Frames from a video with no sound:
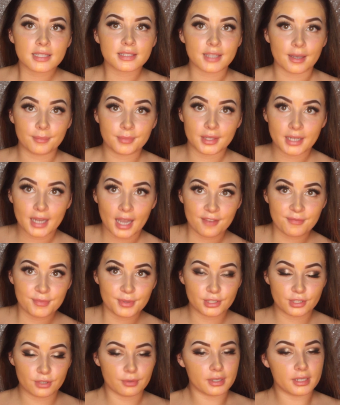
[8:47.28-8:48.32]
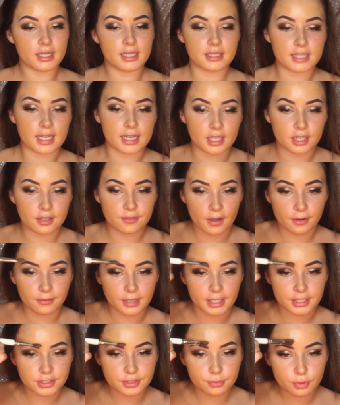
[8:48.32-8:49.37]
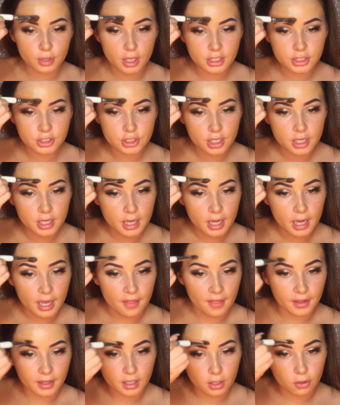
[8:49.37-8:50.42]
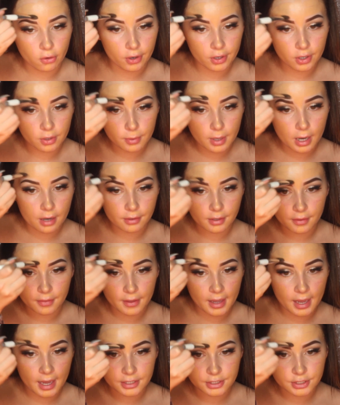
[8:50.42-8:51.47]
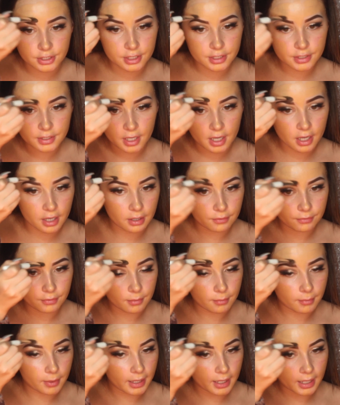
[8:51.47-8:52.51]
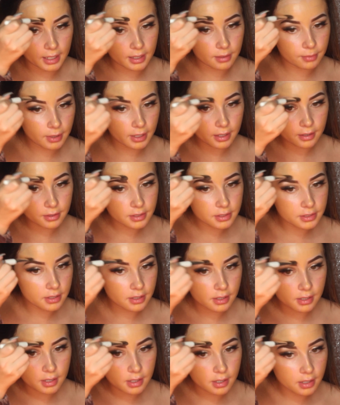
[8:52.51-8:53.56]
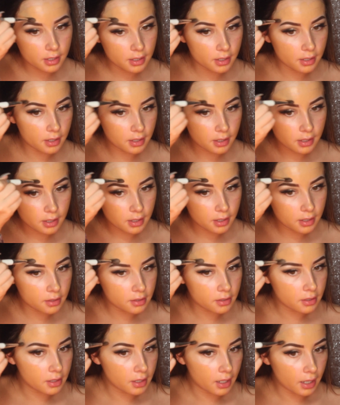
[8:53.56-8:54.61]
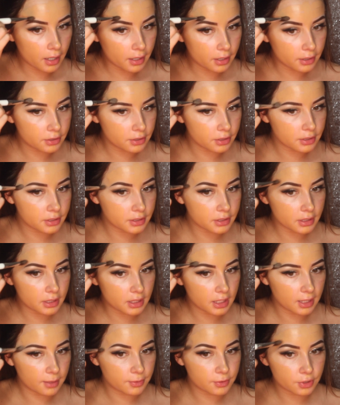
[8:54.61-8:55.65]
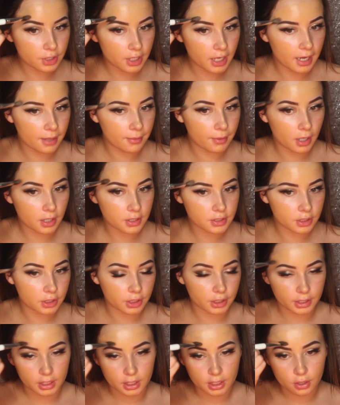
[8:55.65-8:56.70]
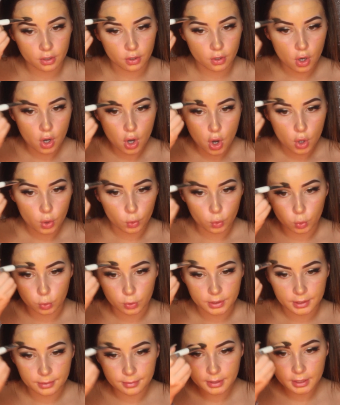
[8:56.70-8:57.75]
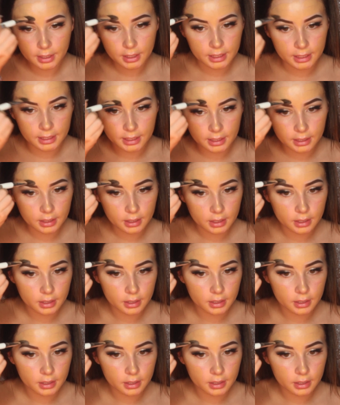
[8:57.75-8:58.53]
Something I've been doing is taking a foundation brush and then going around the edges of my eyebrows. And it just keeps your eyebrows looking really, really clean.